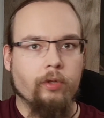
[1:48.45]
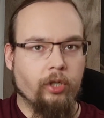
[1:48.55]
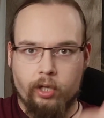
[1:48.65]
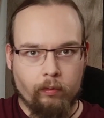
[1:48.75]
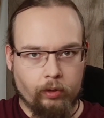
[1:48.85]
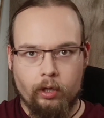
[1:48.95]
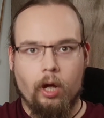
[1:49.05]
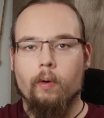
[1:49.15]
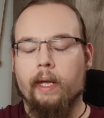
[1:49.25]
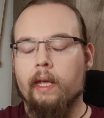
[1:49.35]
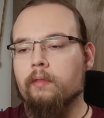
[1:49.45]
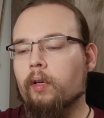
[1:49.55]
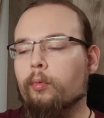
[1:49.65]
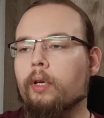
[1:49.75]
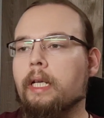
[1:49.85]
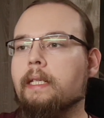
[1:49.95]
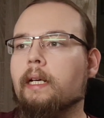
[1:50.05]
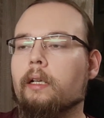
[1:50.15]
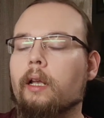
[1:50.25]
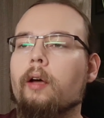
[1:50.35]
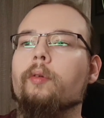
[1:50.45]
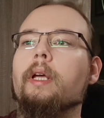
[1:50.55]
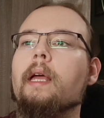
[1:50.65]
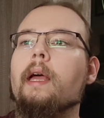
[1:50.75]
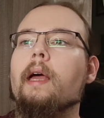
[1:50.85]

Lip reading: She's going to go against Walpurgisnacht alone,